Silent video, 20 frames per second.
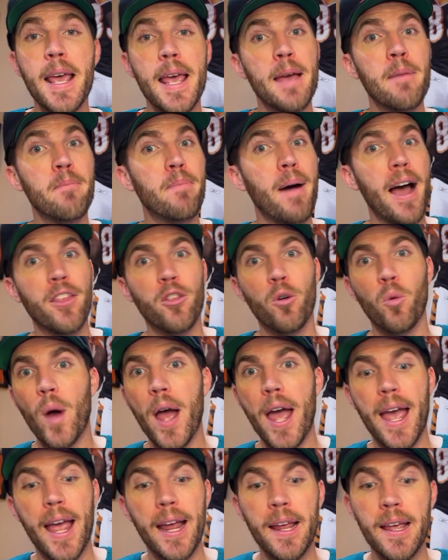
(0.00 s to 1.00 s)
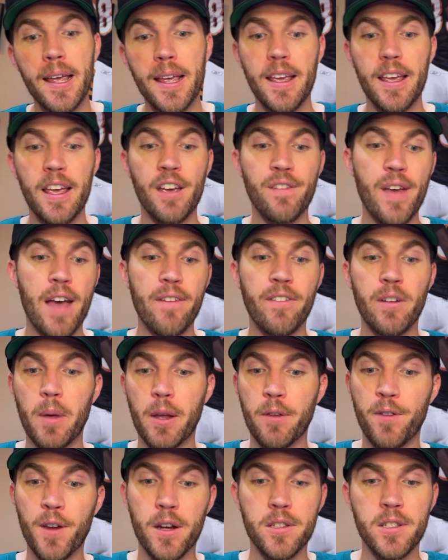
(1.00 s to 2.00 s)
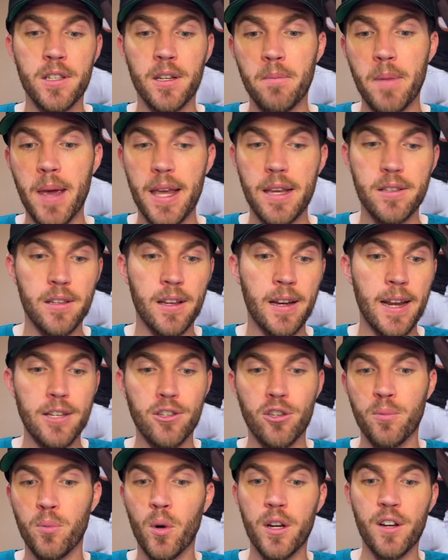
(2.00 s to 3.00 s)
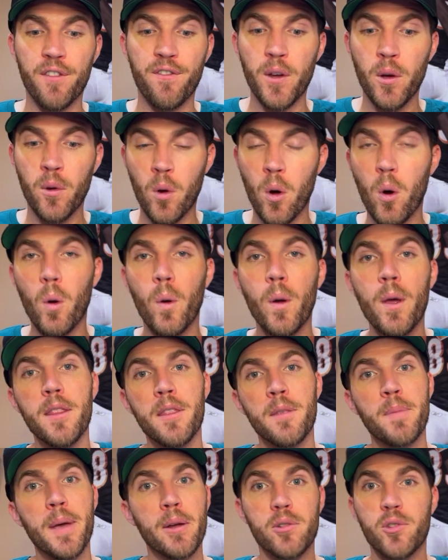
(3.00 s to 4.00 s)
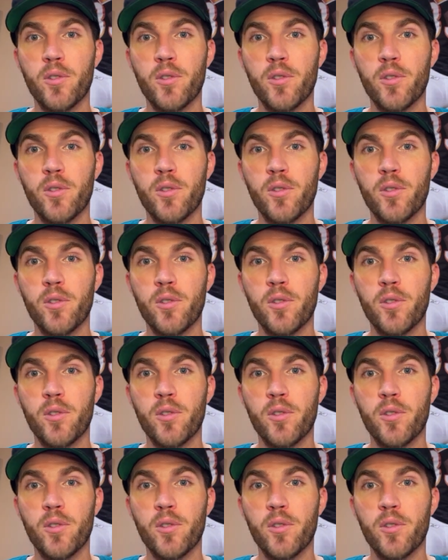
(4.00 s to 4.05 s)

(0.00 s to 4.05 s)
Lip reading: And by the way, if Evan McPherson makes an extra point in a field goal, the Bengals are